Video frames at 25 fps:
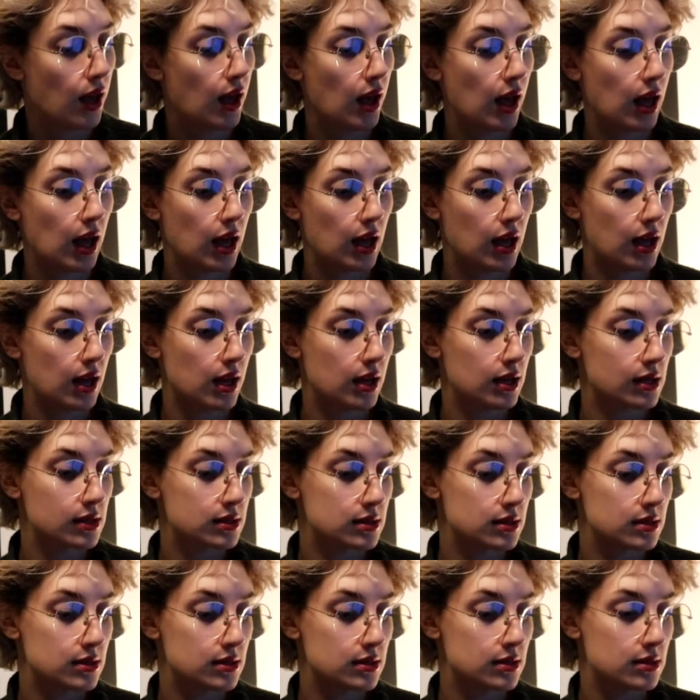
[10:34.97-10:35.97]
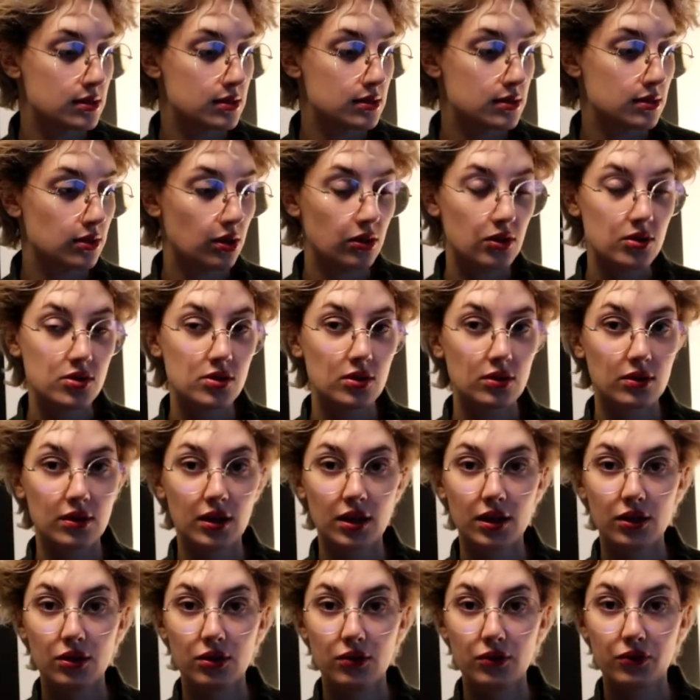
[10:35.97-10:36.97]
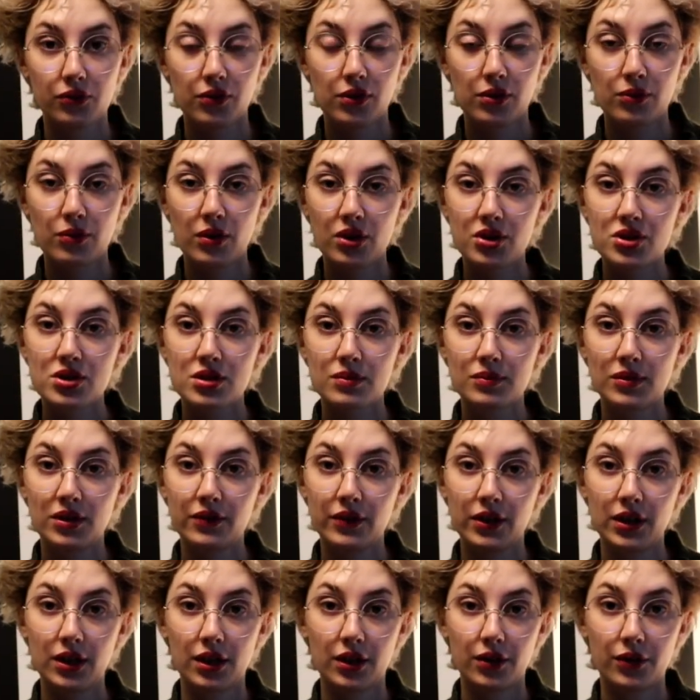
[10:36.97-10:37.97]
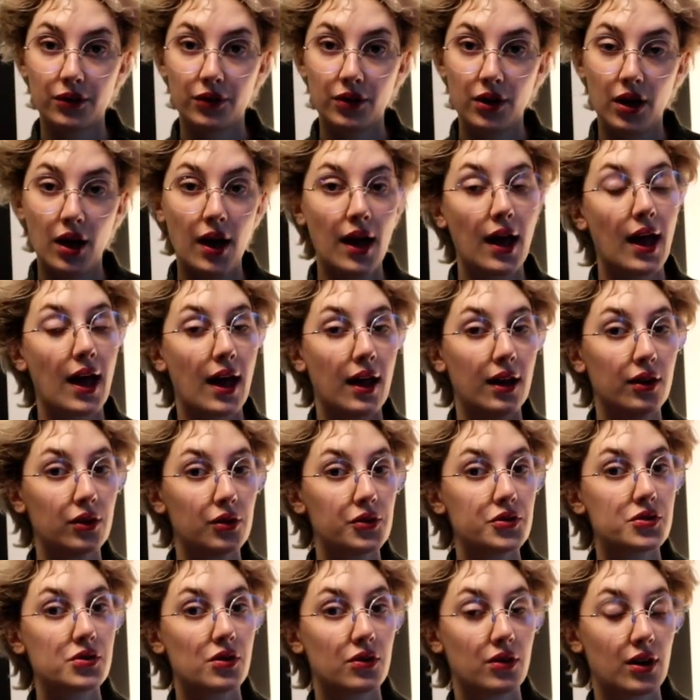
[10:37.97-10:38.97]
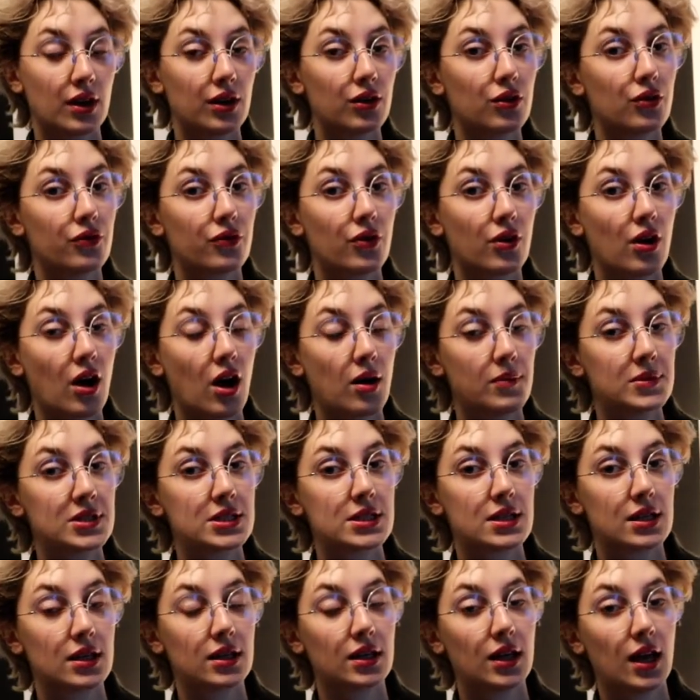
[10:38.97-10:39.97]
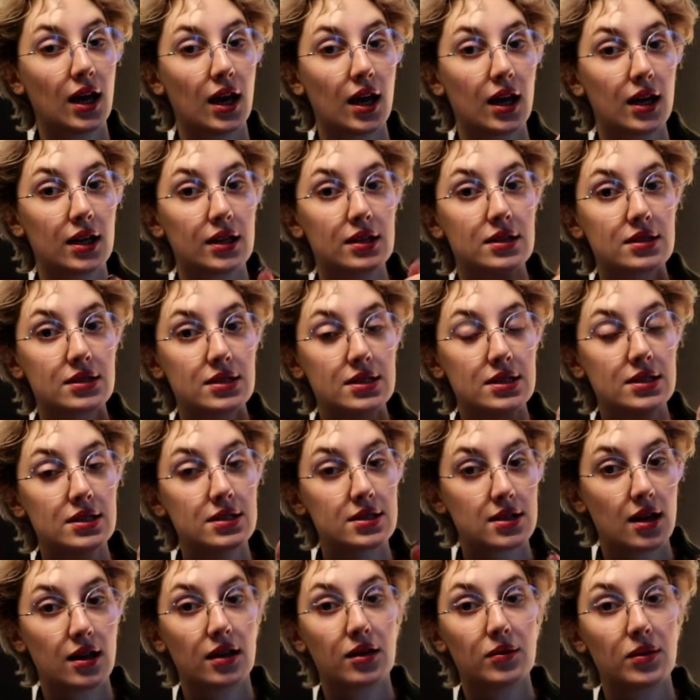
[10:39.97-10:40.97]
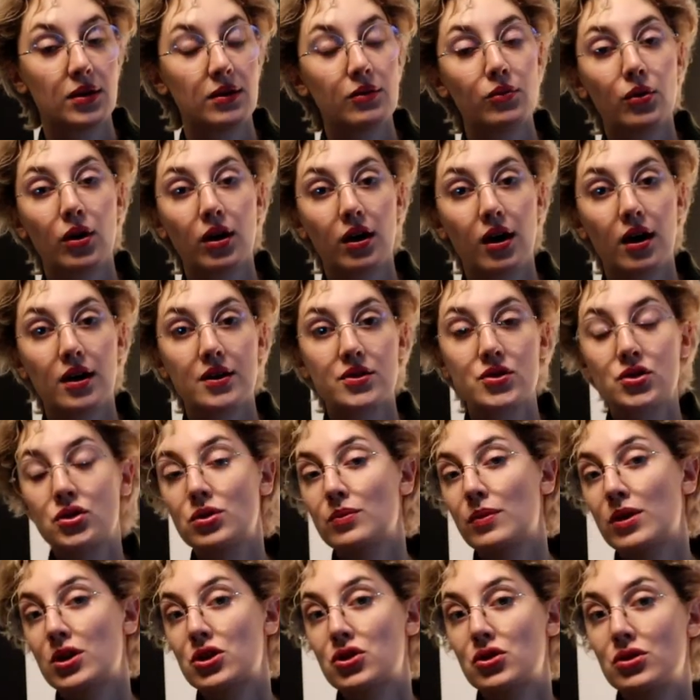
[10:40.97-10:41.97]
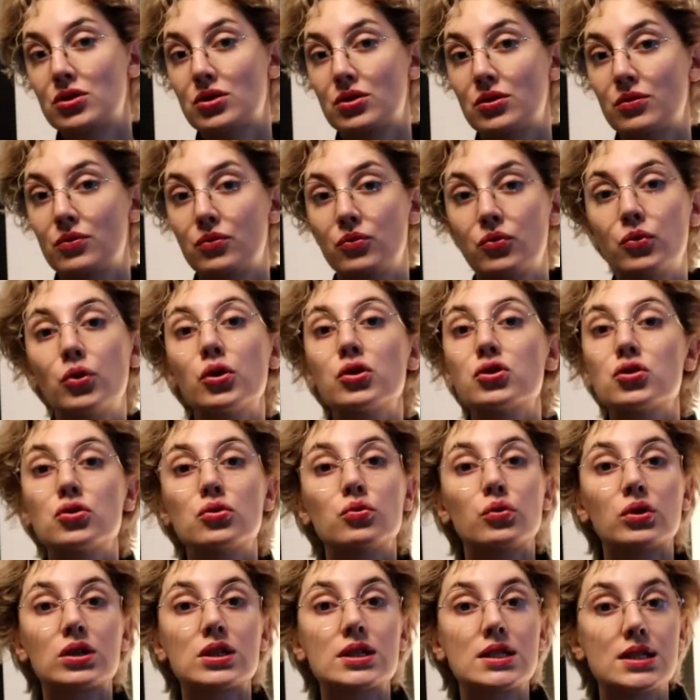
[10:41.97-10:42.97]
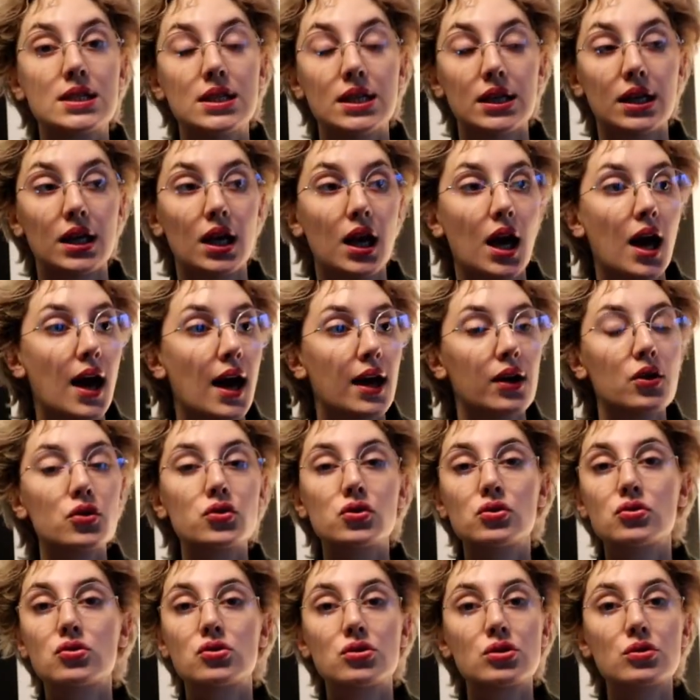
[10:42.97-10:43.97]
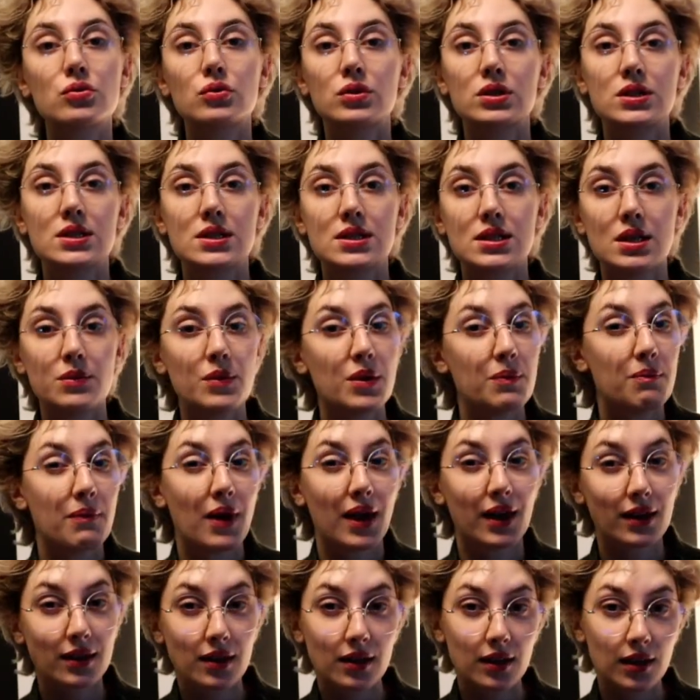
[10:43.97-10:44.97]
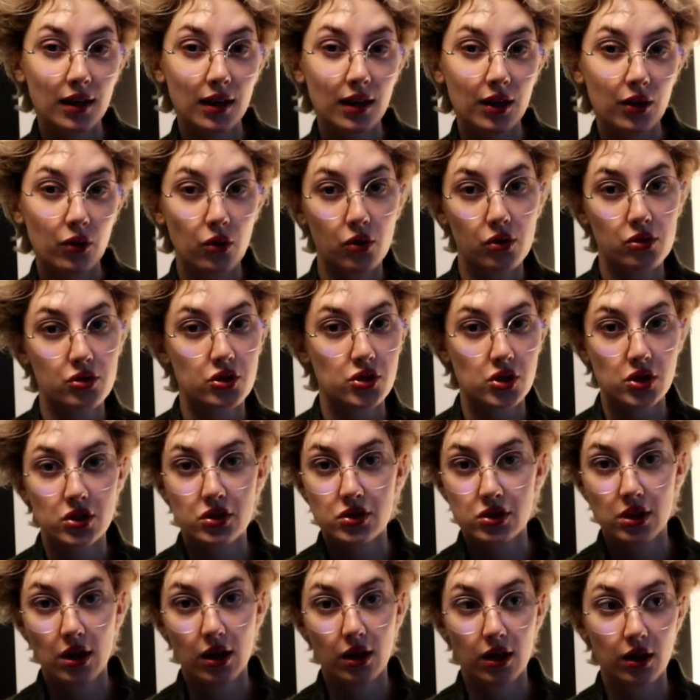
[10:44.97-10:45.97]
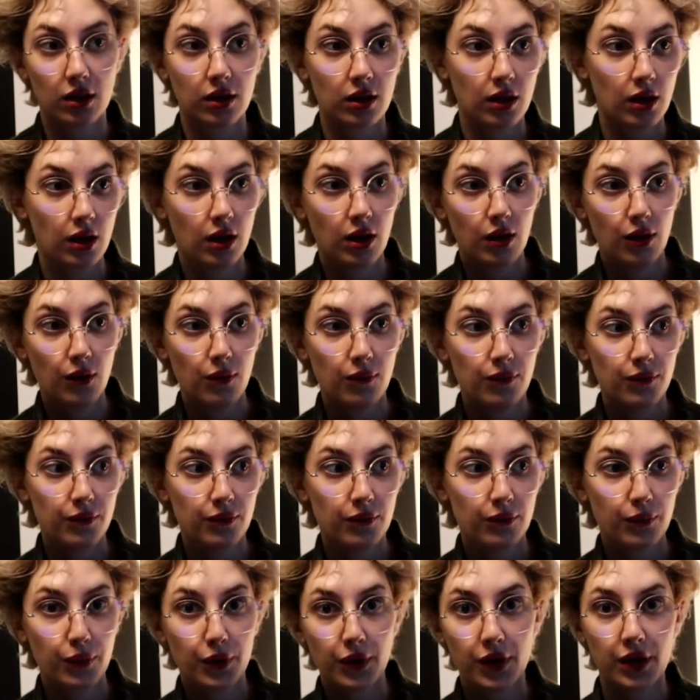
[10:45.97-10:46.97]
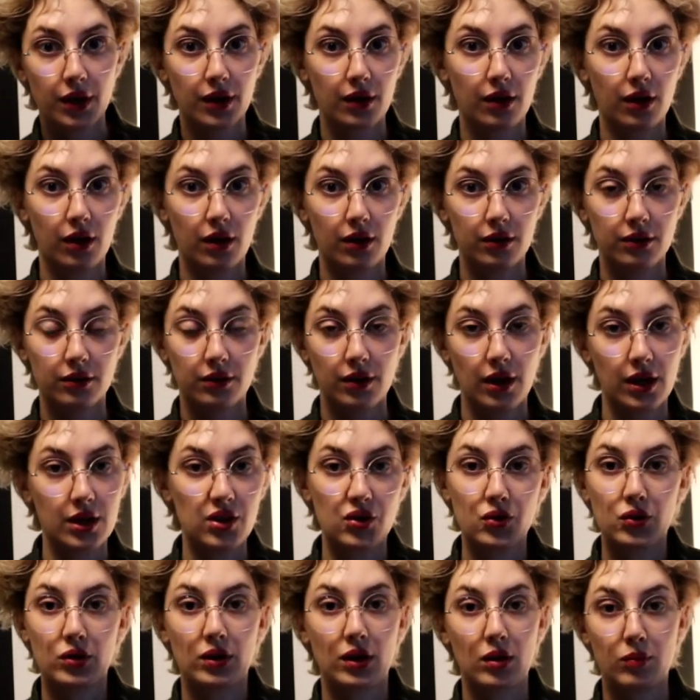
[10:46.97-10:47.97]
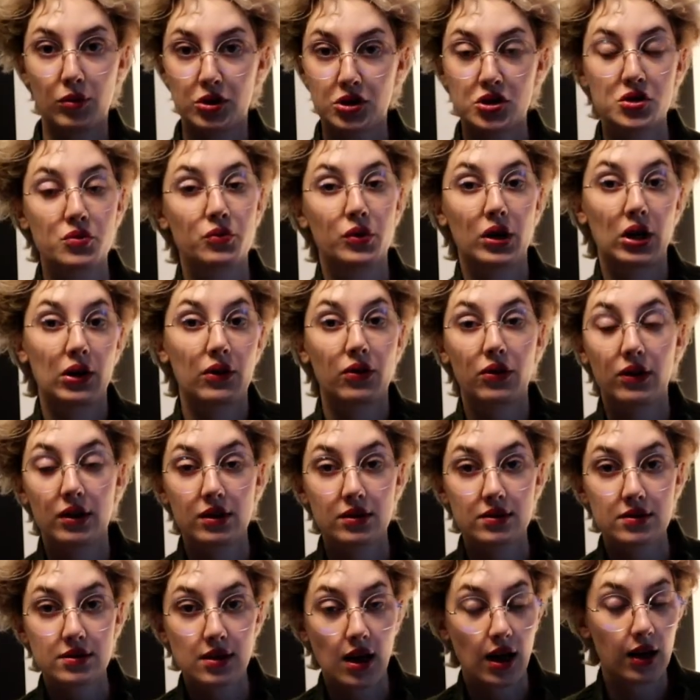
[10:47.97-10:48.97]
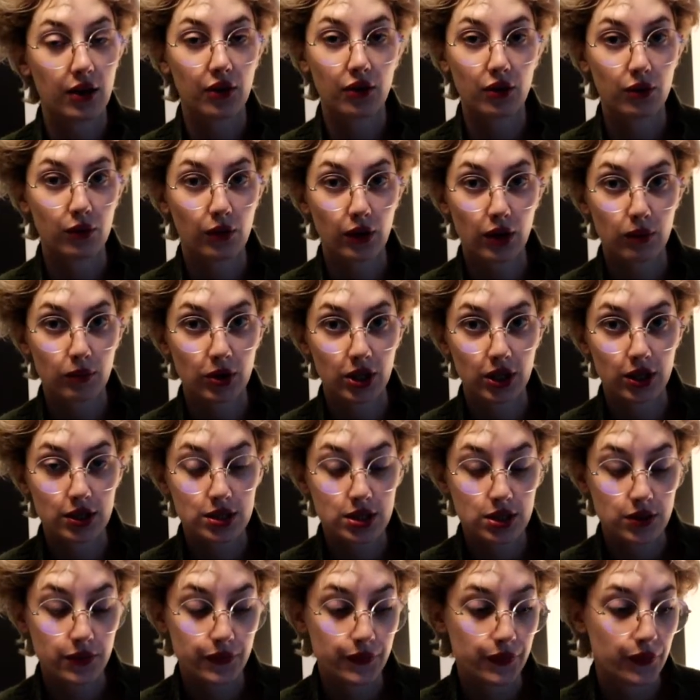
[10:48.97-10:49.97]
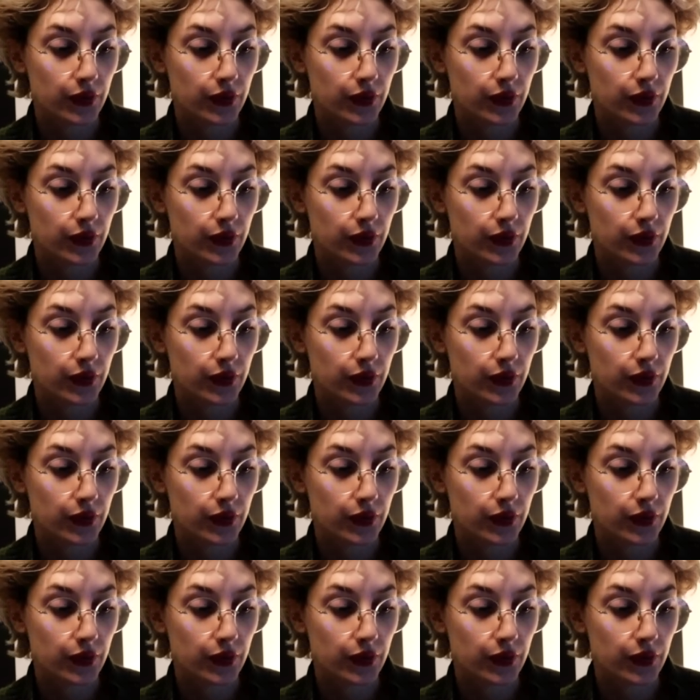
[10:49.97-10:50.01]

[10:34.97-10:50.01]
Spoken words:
And also thank you for watching my video. And also thank you for commenting and telling me what costume I should do. What do you want to see? And also, do you want to see me making it or just like putting it on and doing a bunch of weird things? I don't know what I'm going to do.